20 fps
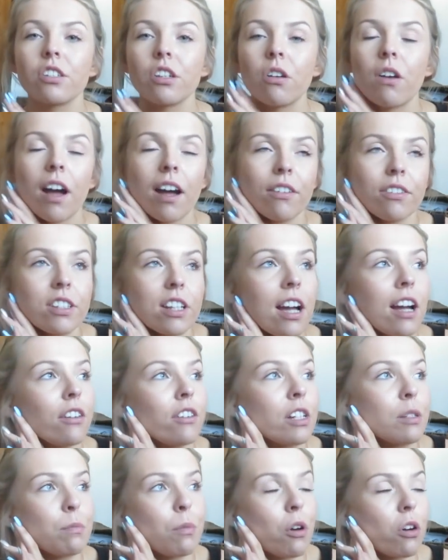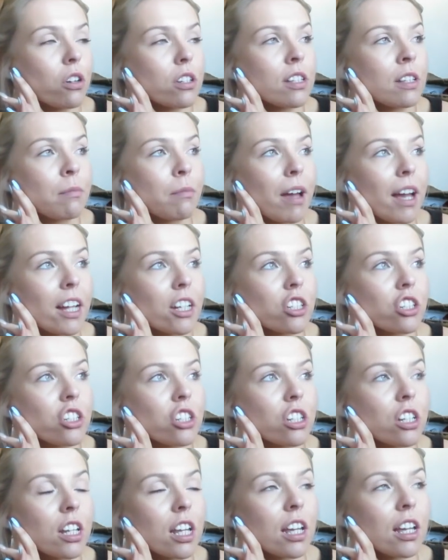so after Harry's boxing
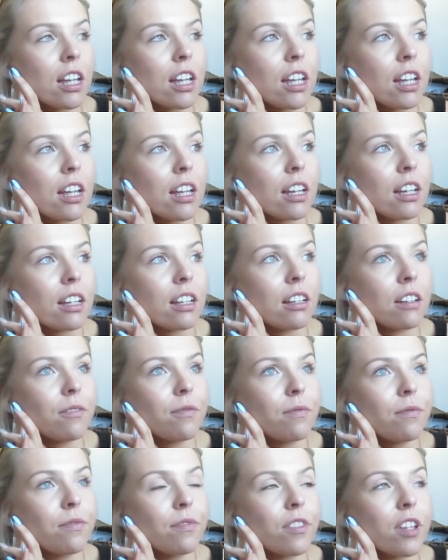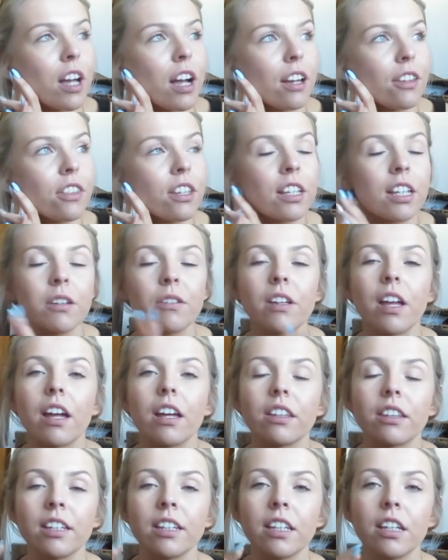match, he... I think he,
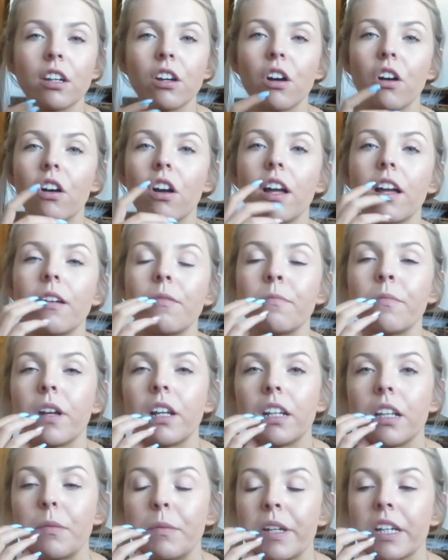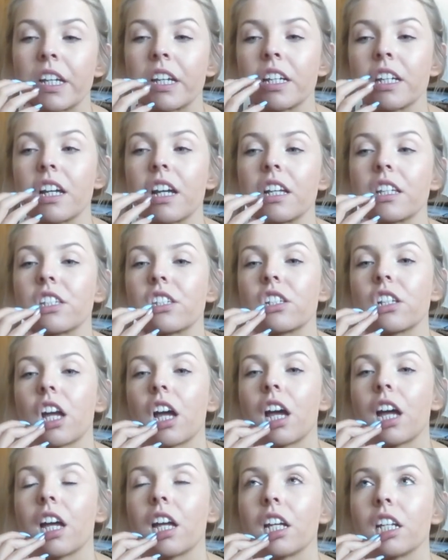yeah, I think he got um, a little bit concussed
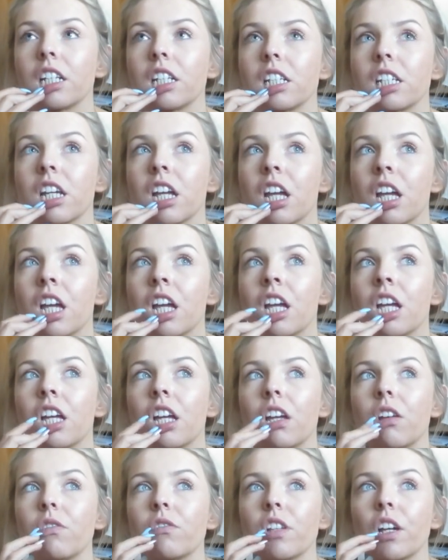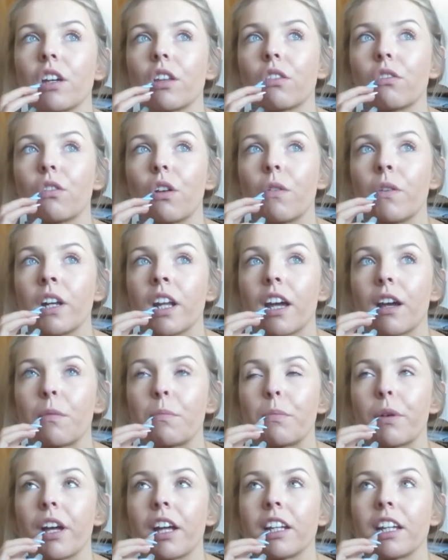and he was like throwing
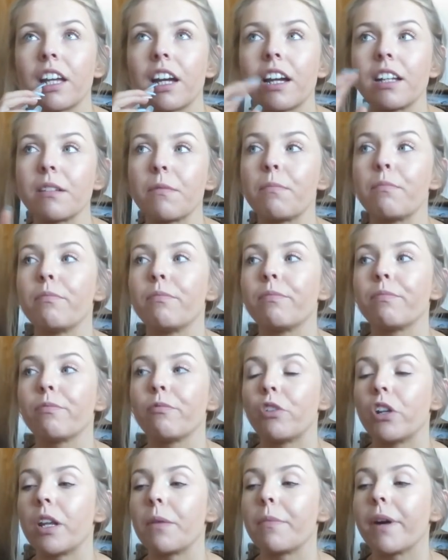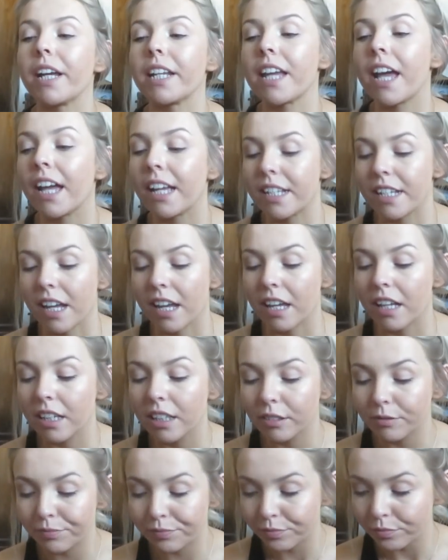up and he had a really bad
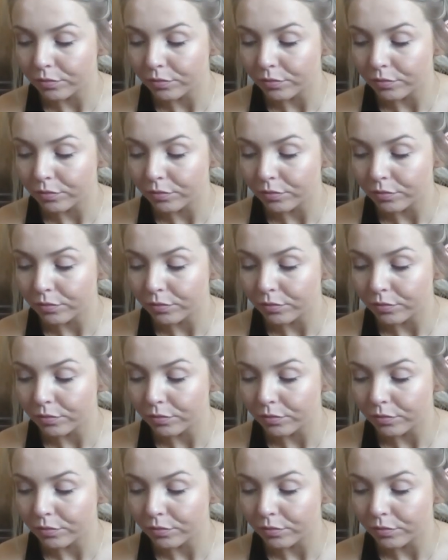headache